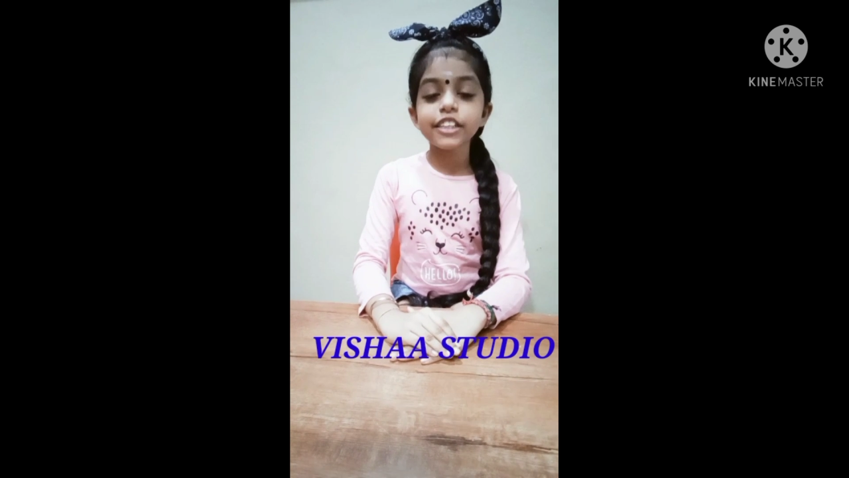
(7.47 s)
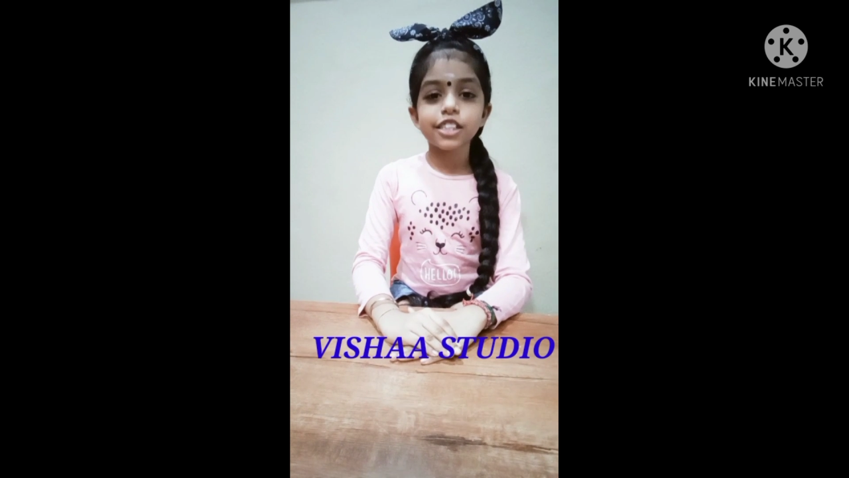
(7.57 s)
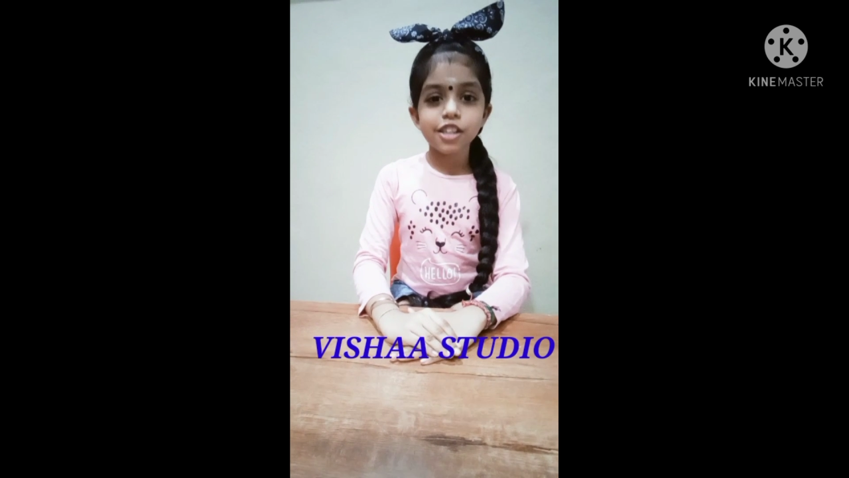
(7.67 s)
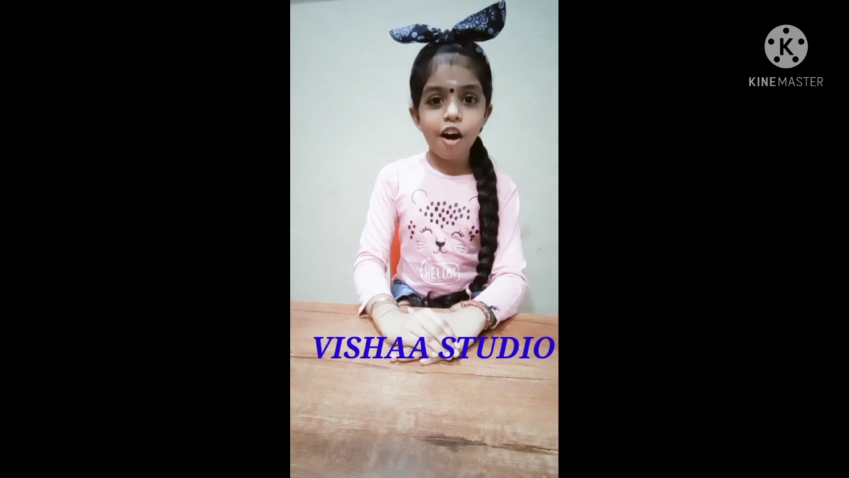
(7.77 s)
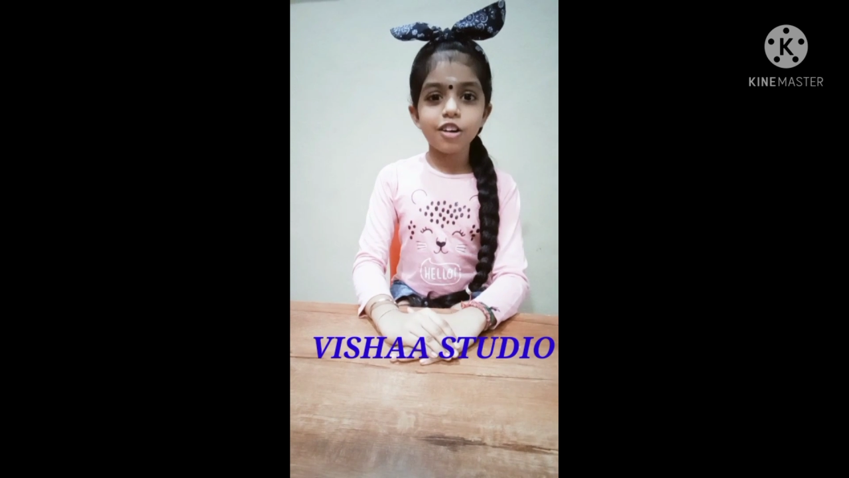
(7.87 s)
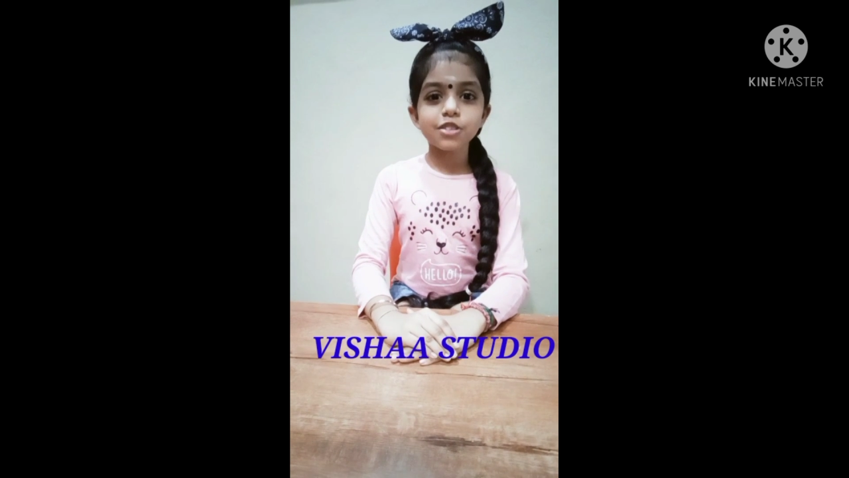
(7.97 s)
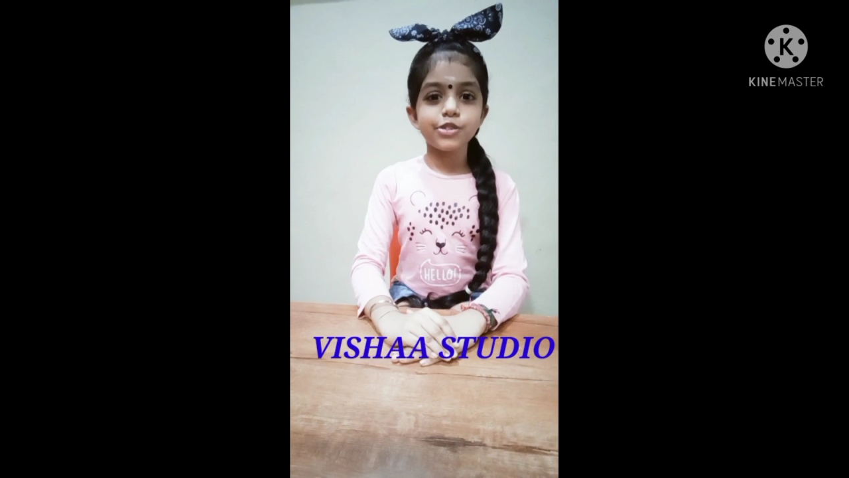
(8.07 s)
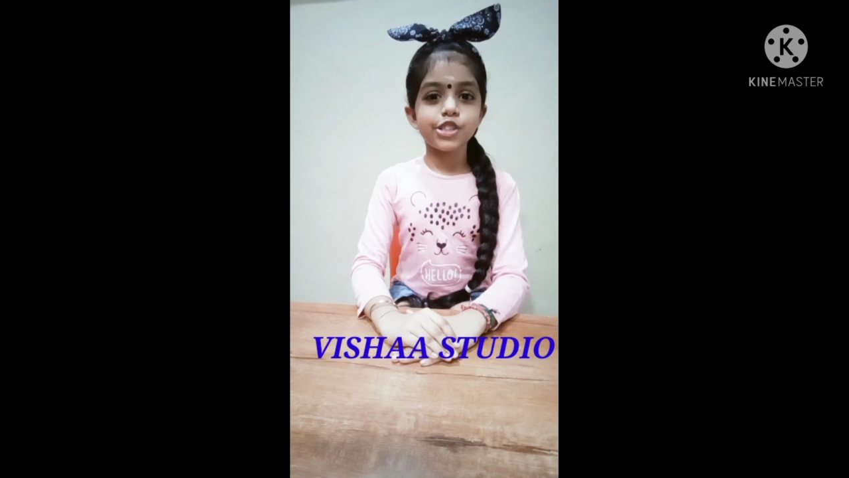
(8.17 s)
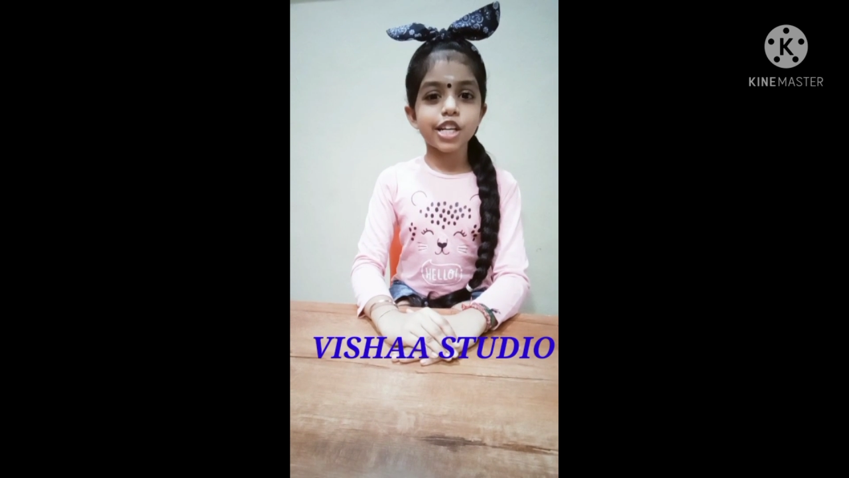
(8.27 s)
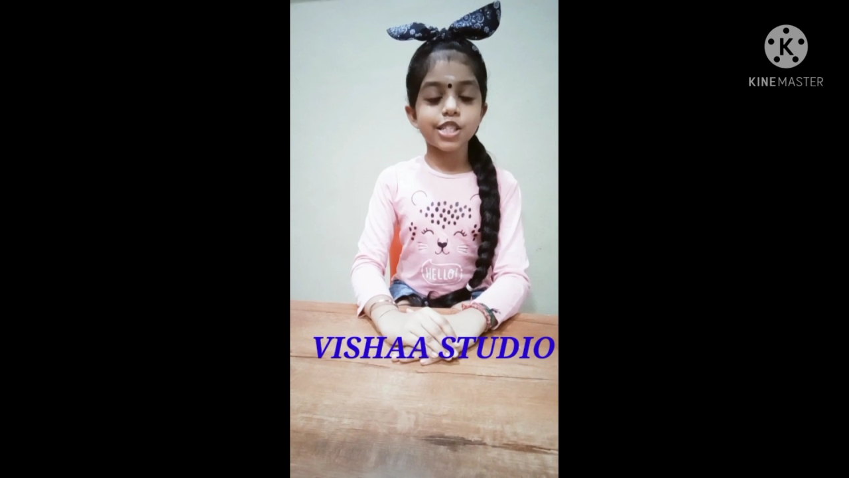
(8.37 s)
It calls
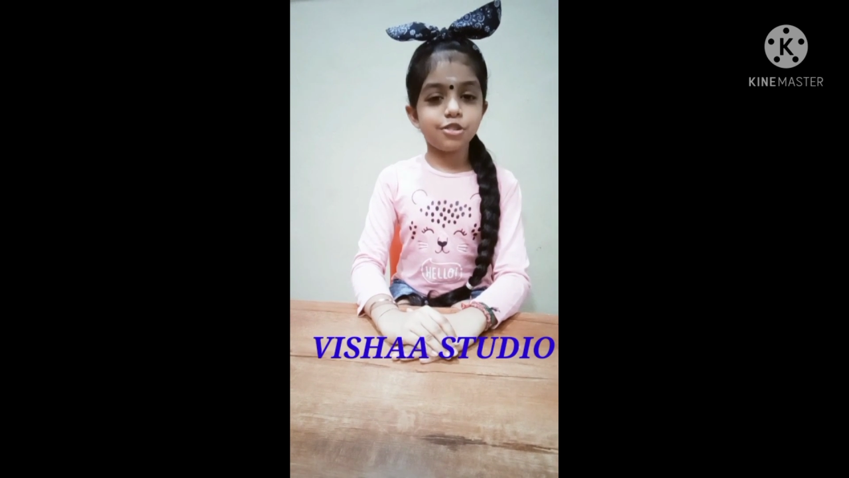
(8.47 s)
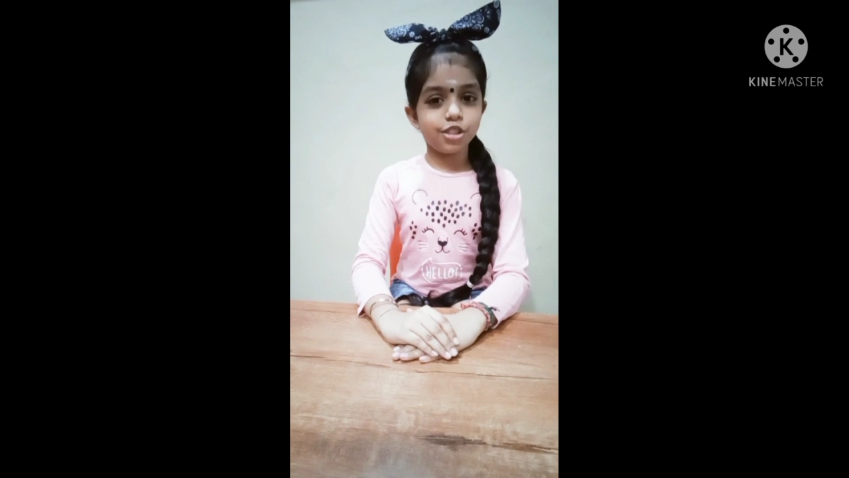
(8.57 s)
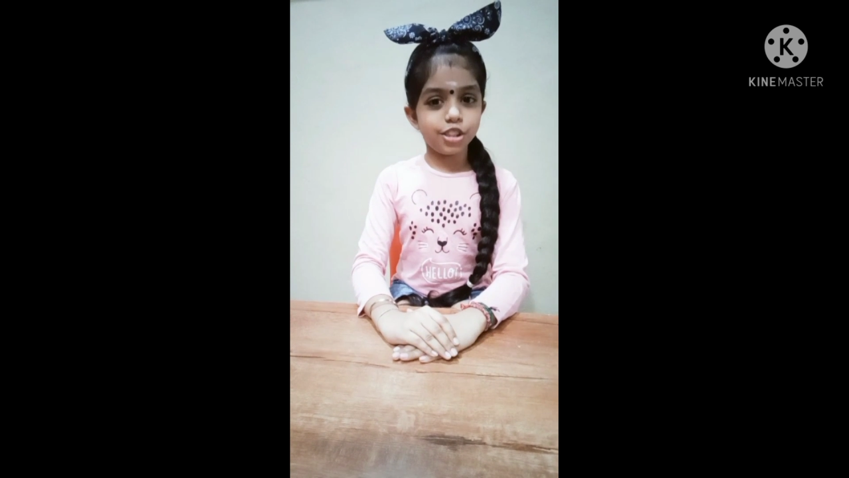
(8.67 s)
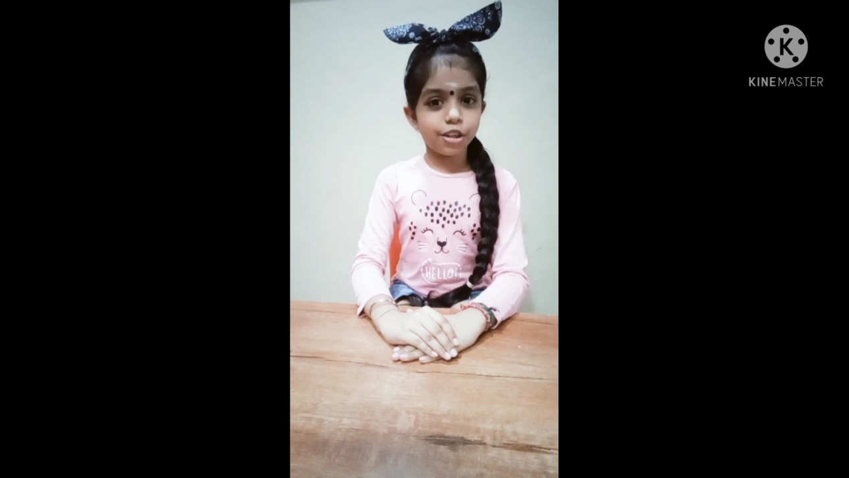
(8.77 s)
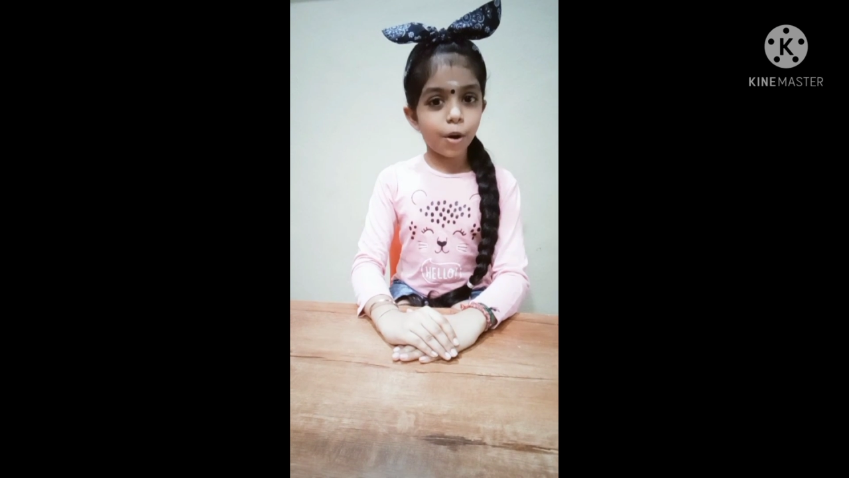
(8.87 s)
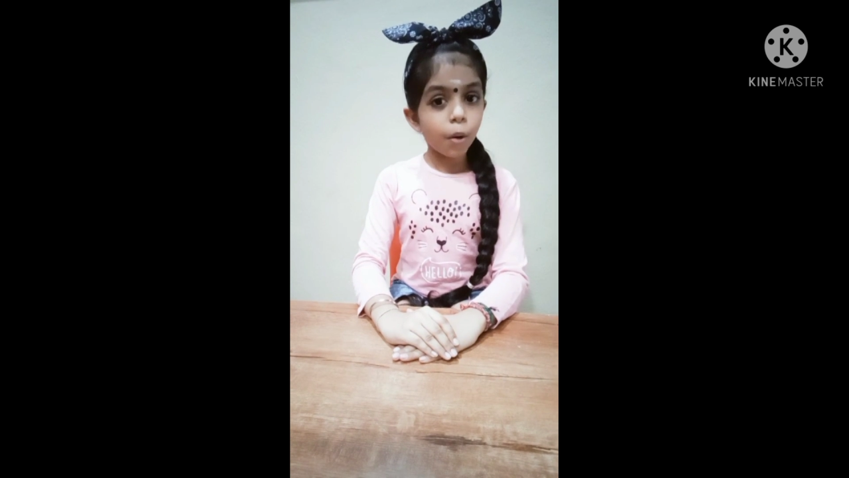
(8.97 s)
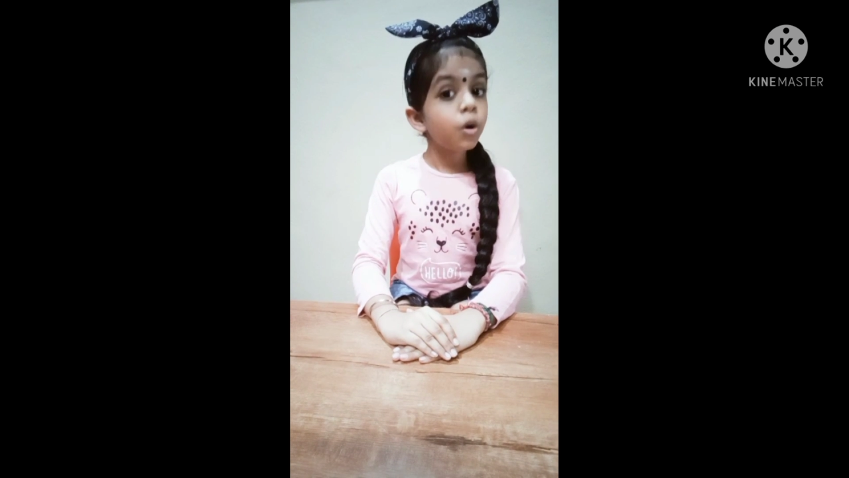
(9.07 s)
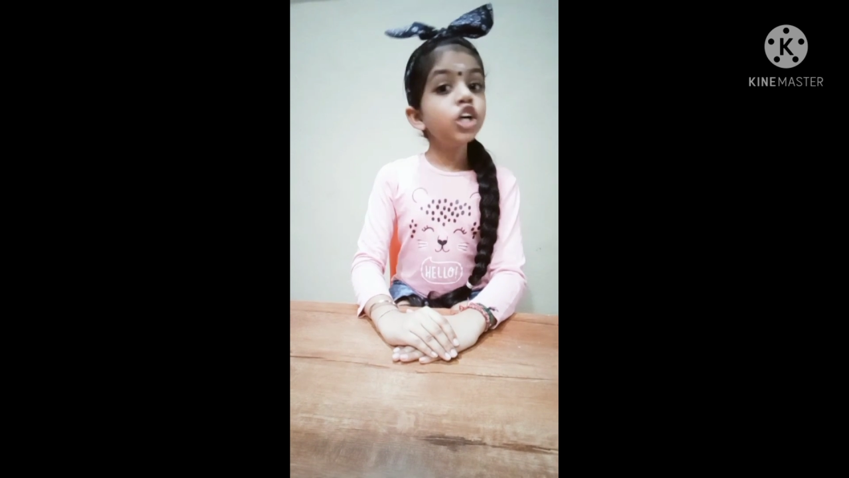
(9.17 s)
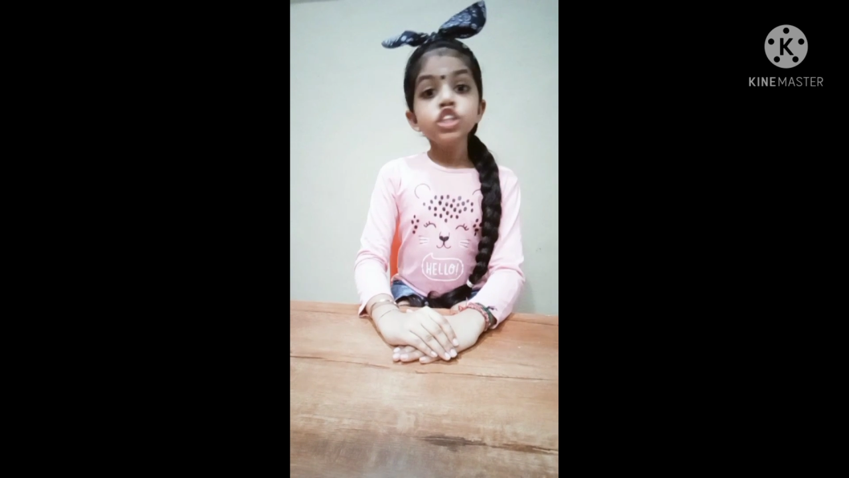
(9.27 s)
VISHAA Studio.